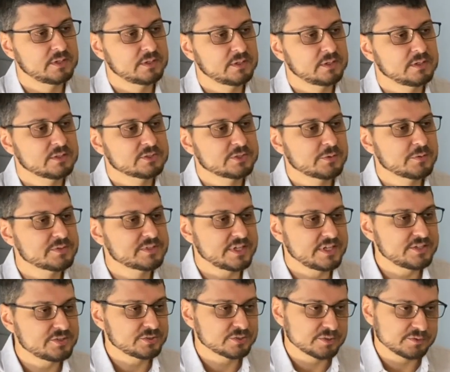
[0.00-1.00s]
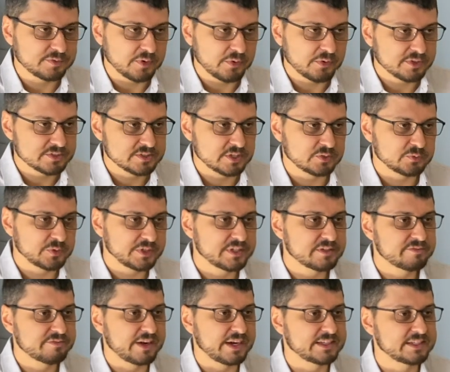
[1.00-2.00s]
So it was easier to focus on
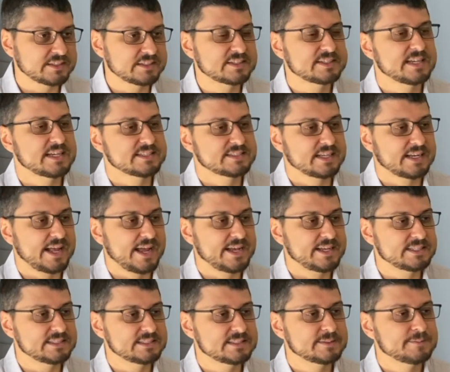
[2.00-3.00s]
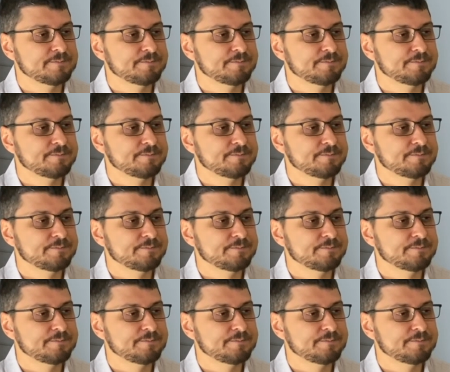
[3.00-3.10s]
redefining the task at hand.